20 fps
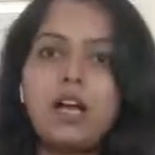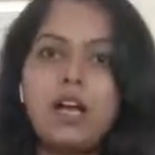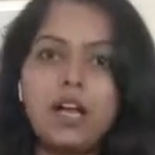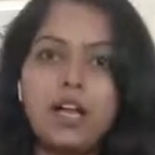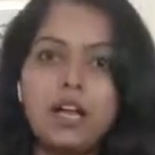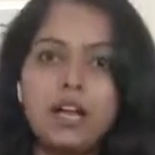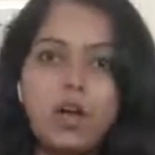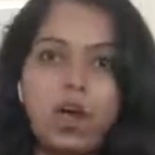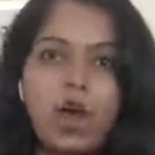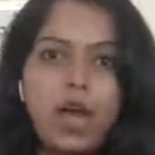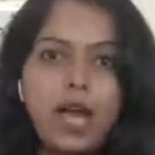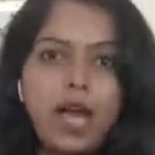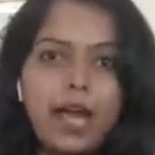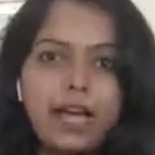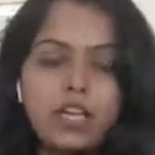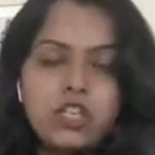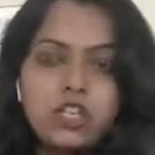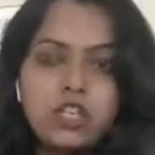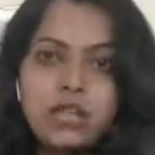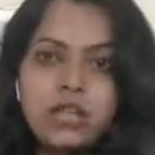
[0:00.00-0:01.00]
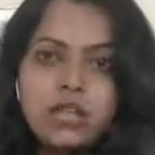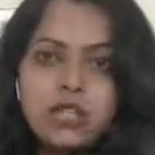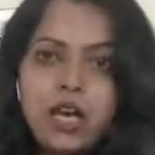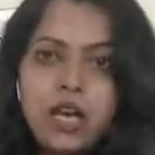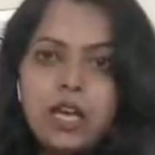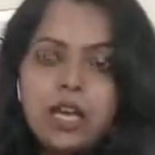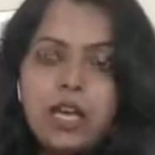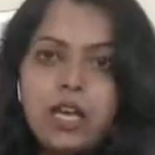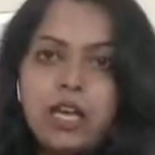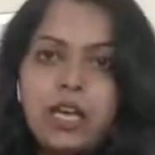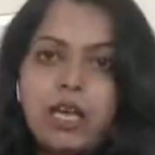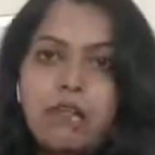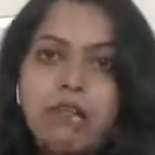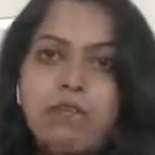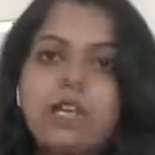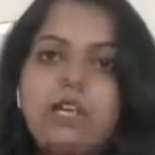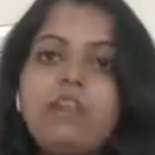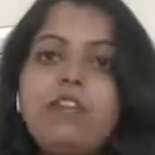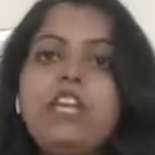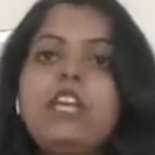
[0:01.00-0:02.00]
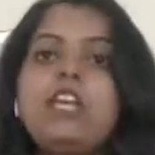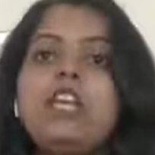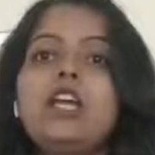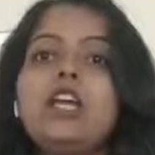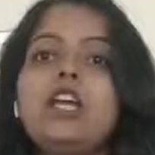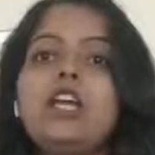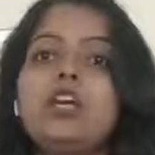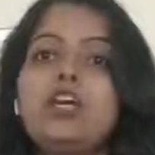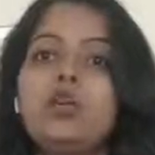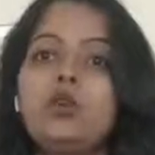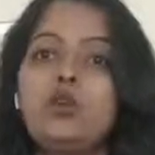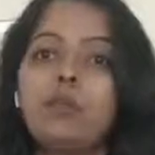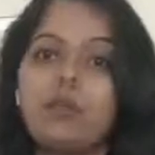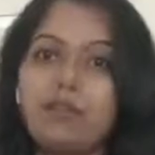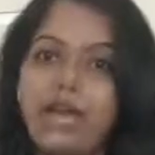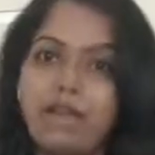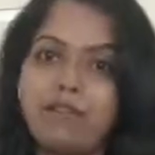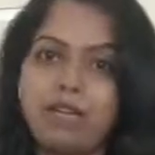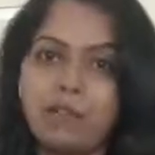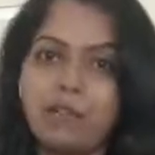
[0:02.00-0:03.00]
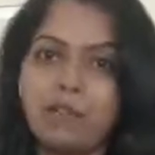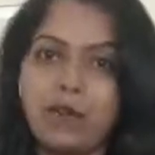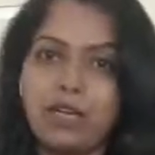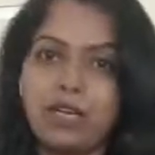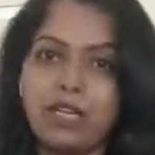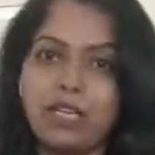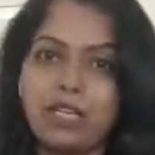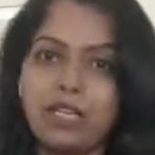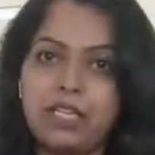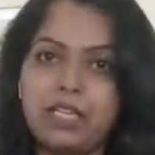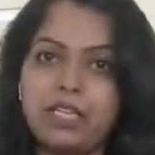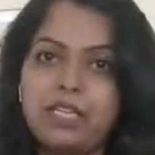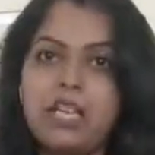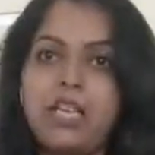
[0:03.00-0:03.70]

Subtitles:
law actions are in between 2 private parties.